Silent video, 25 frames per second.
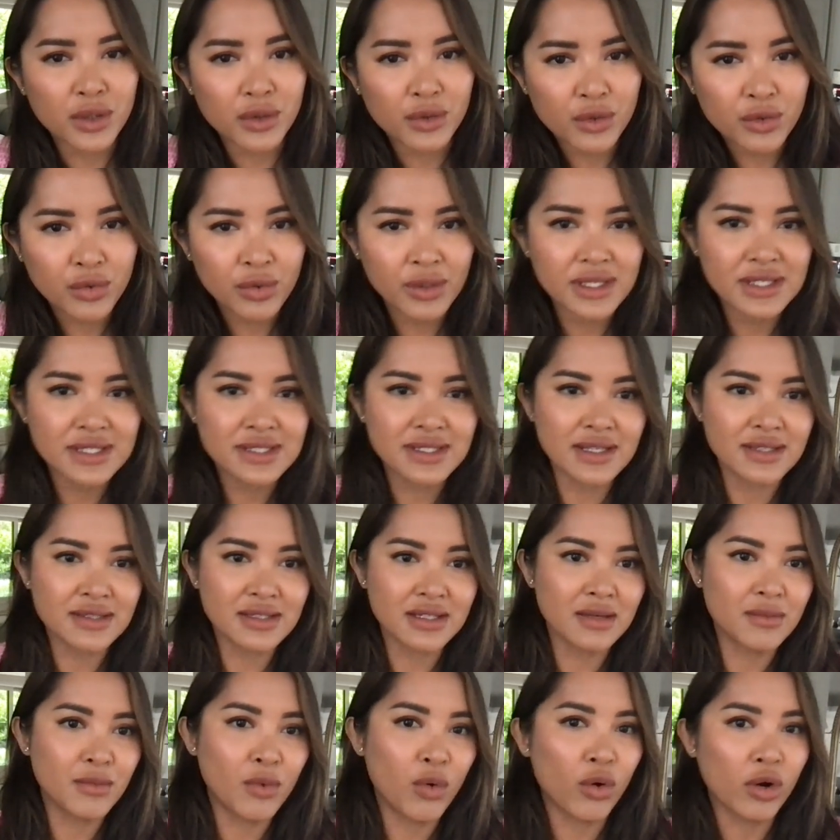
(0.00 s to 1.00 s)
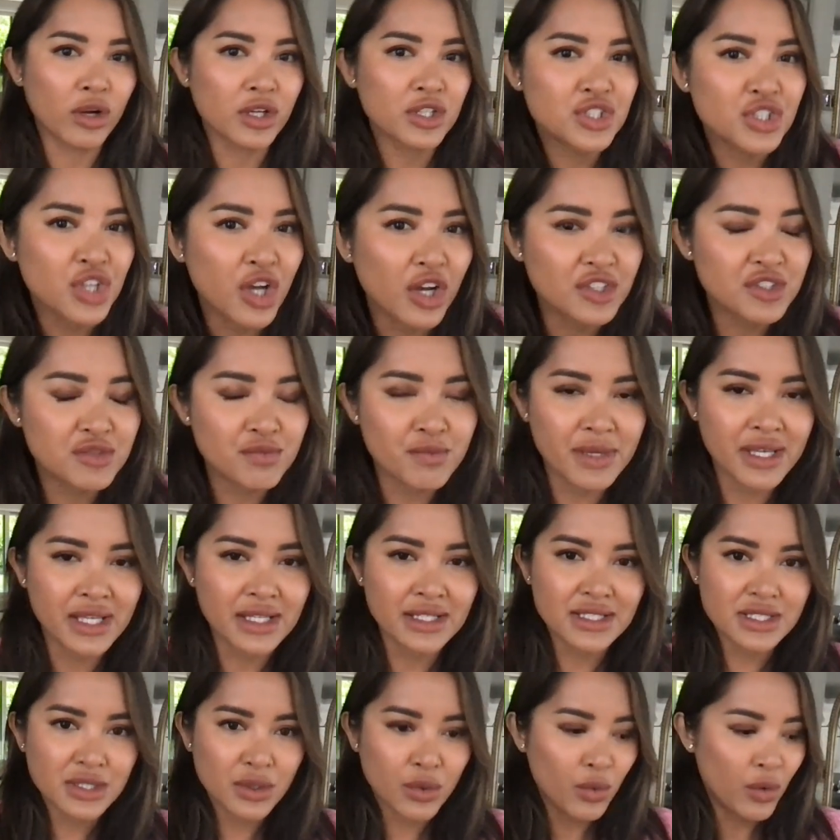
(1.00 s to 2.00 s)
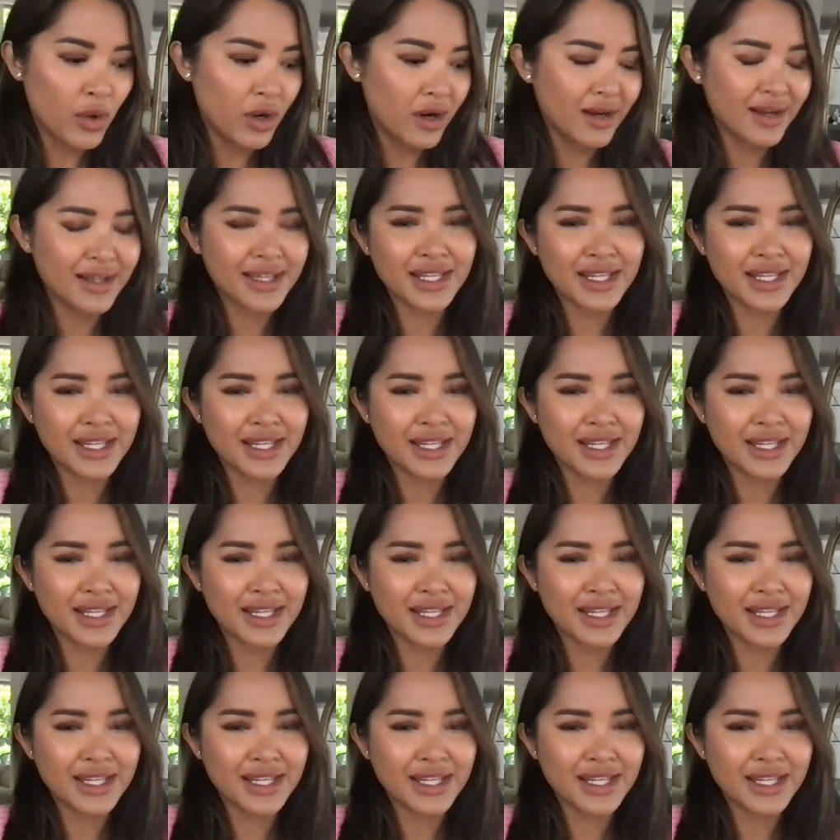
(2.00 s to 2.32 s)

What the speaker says: criticism or judgment or,